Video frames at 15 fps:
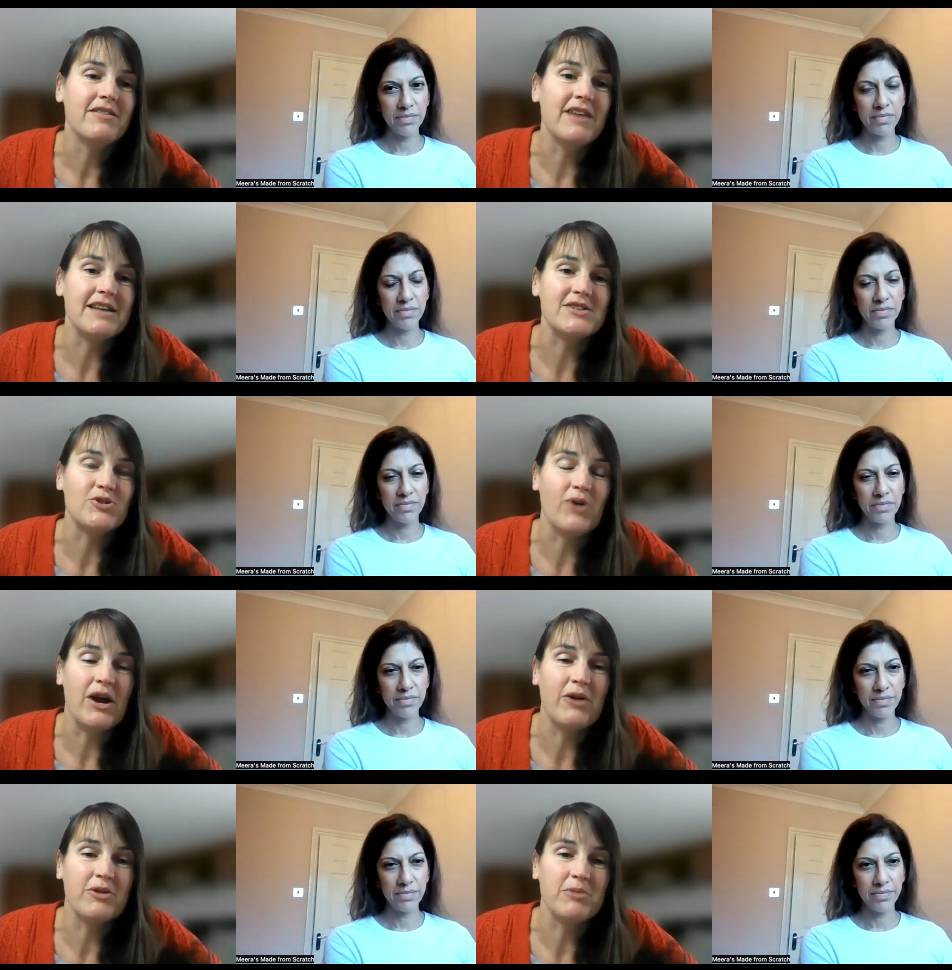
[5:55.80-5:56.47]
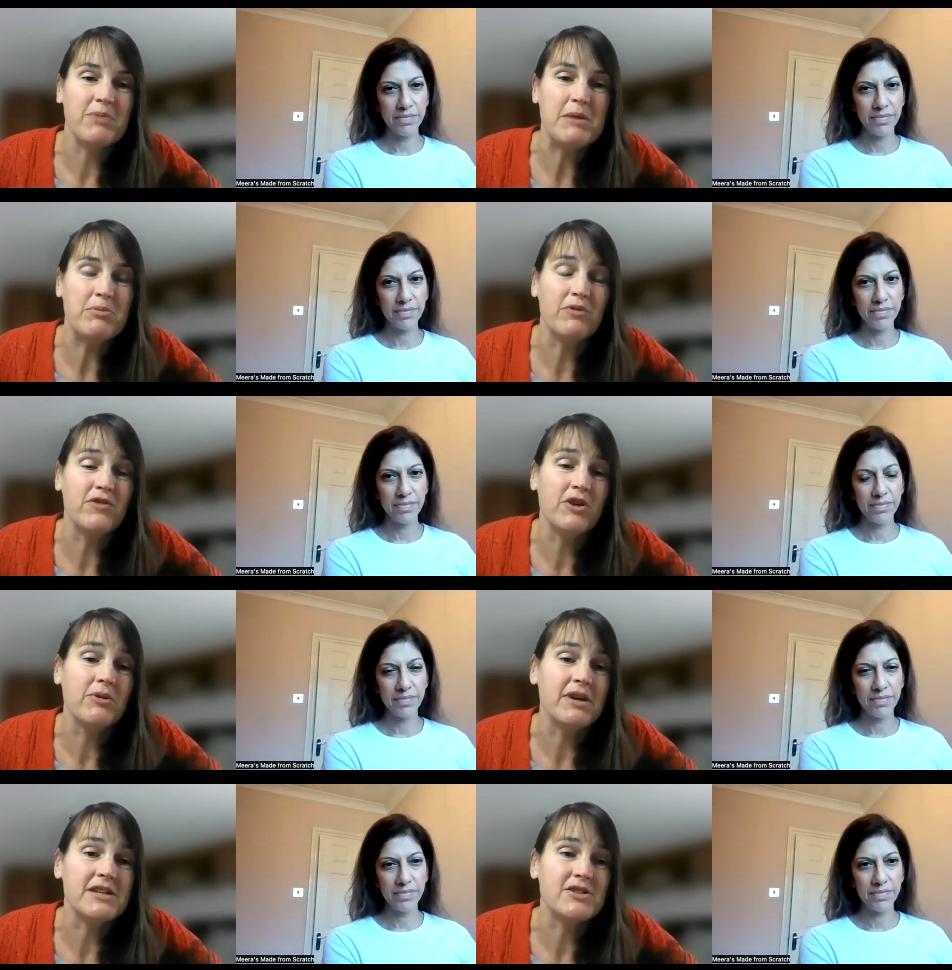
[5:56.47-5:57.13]
Speaker 1: that's not how other people
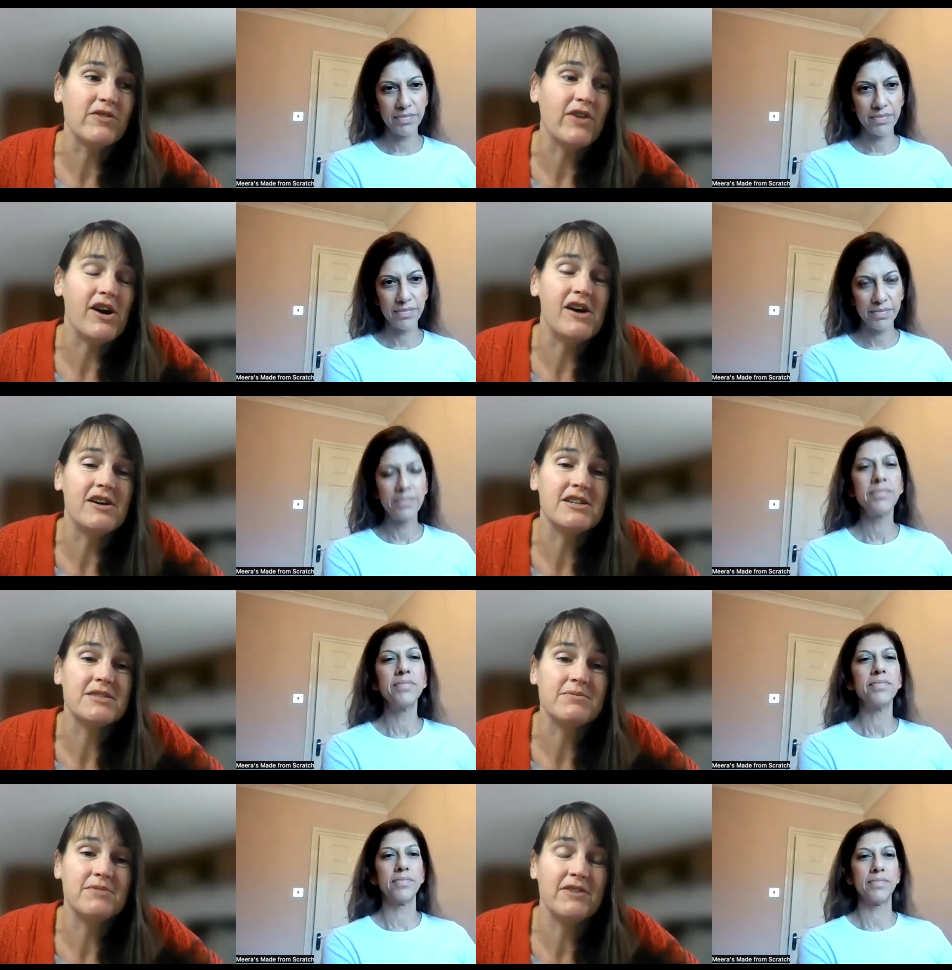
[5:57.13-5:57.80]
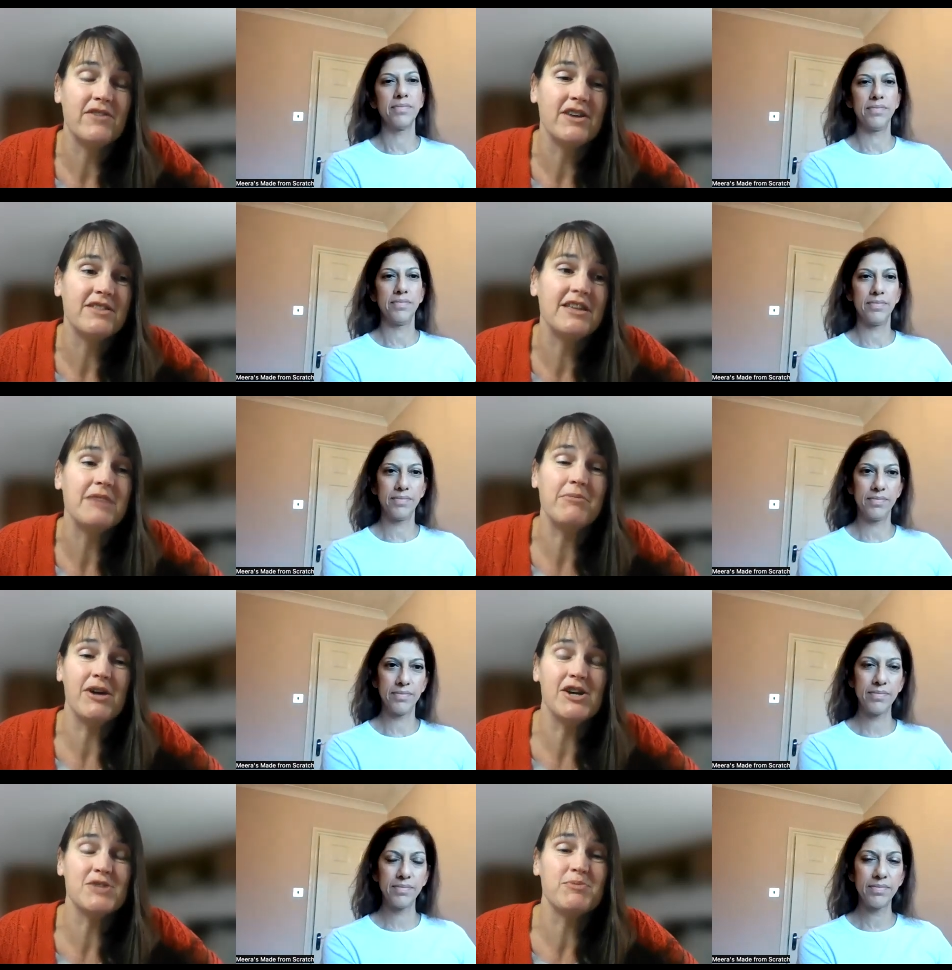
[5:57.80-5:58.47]
view it. So if I ask, if I think
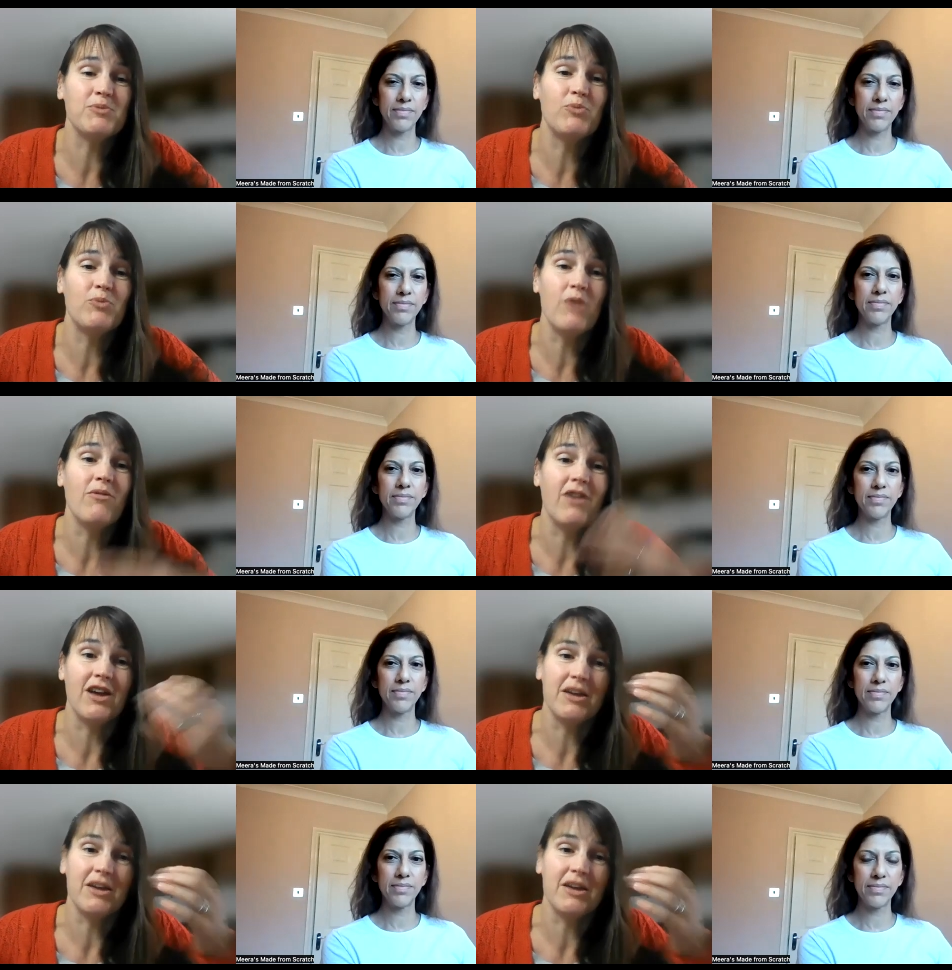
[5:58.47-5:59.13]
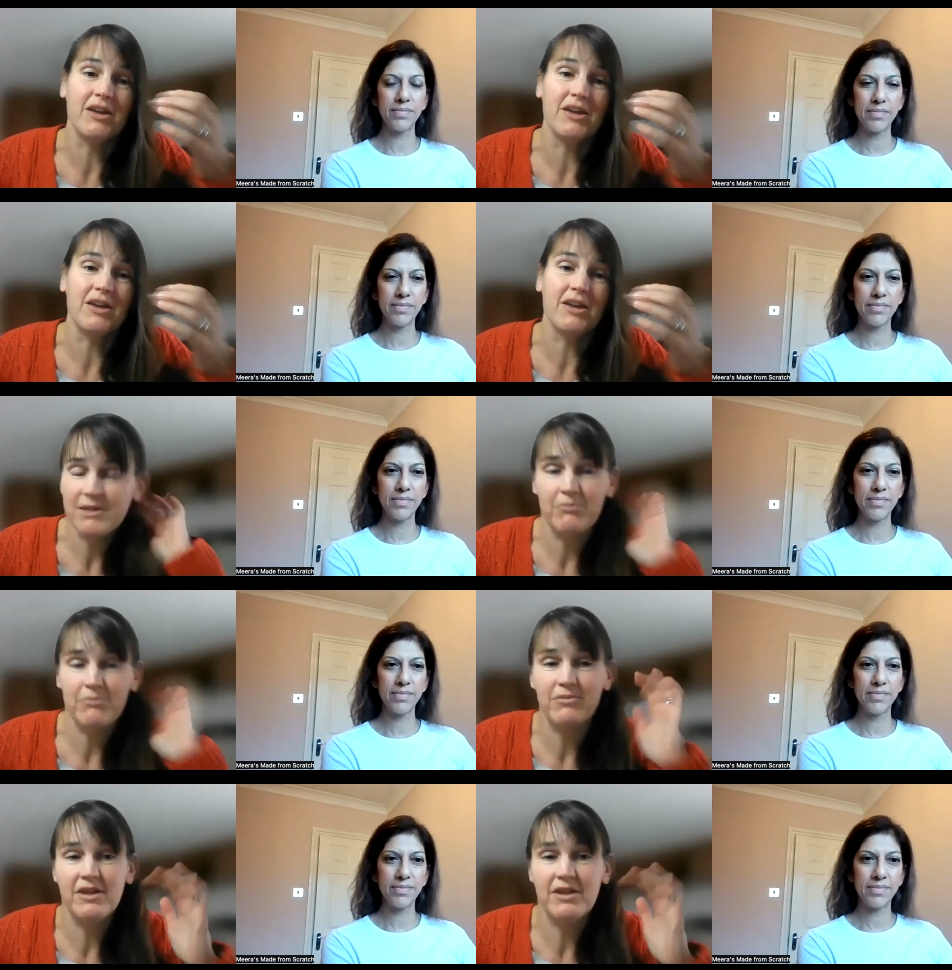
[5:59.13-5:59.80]
my husband won't like me doing
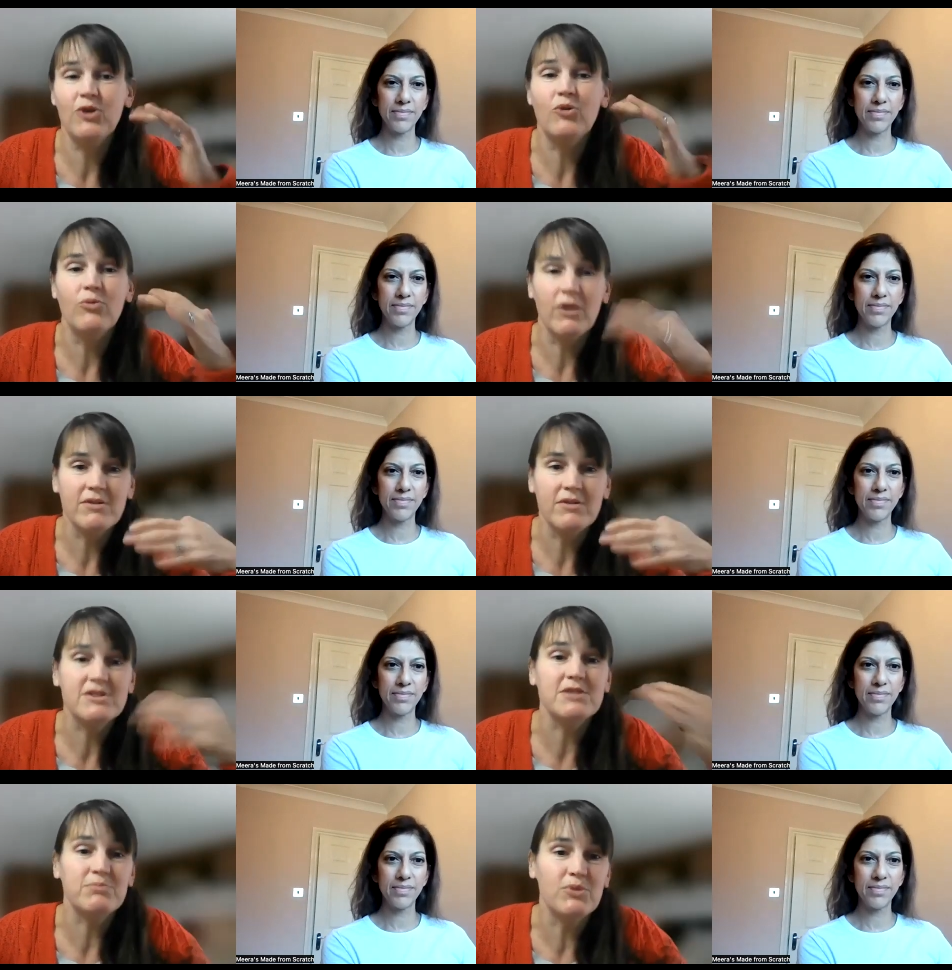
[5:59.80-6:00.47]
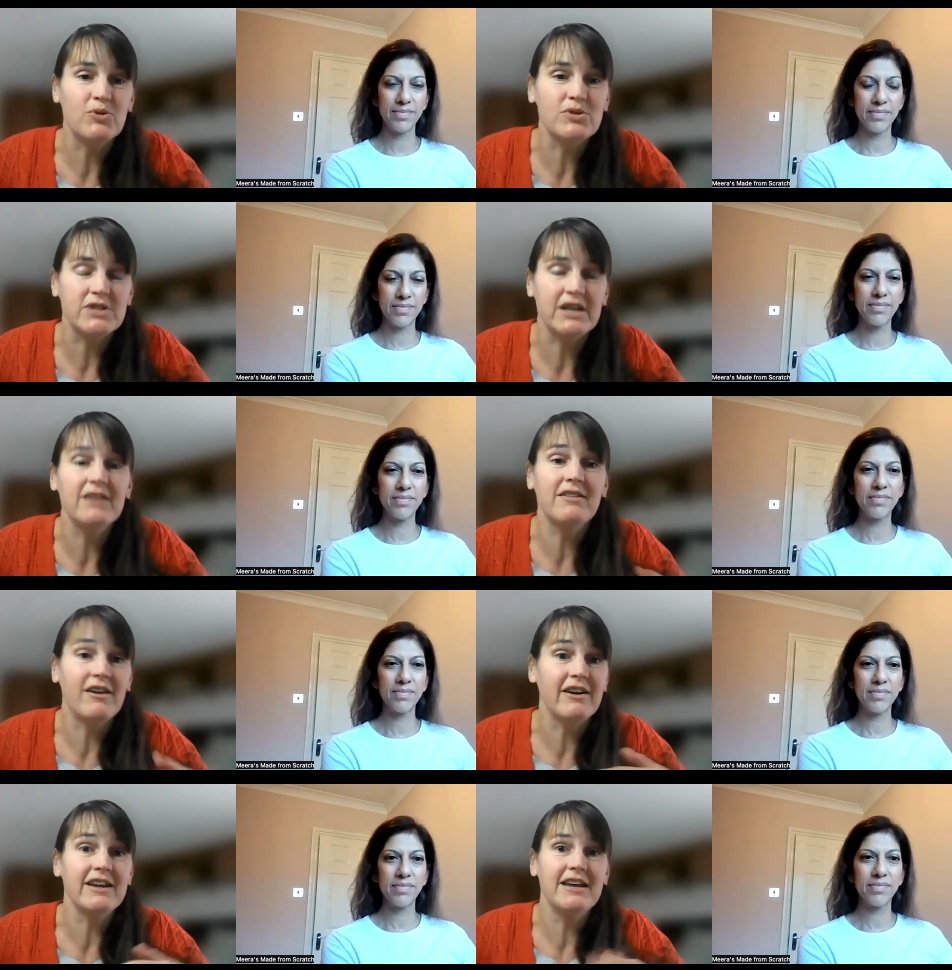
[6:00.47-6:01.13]
something or won't support it,
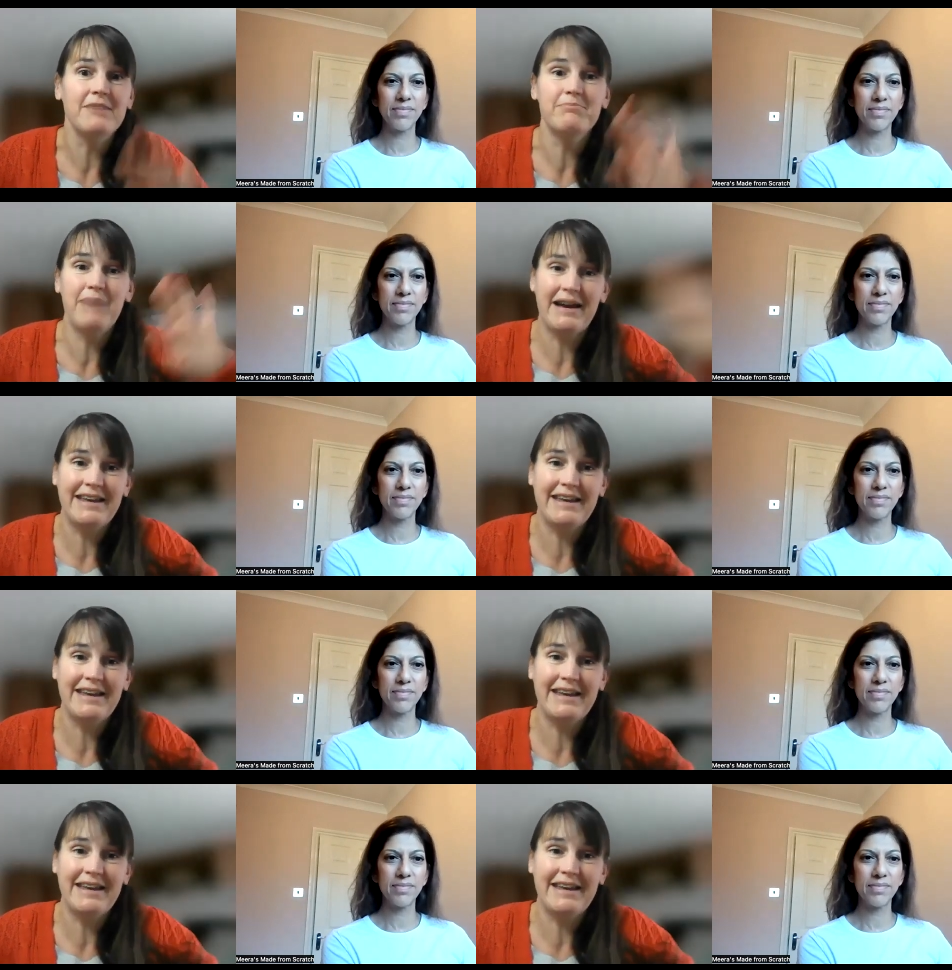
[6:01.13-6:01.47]
i.e.,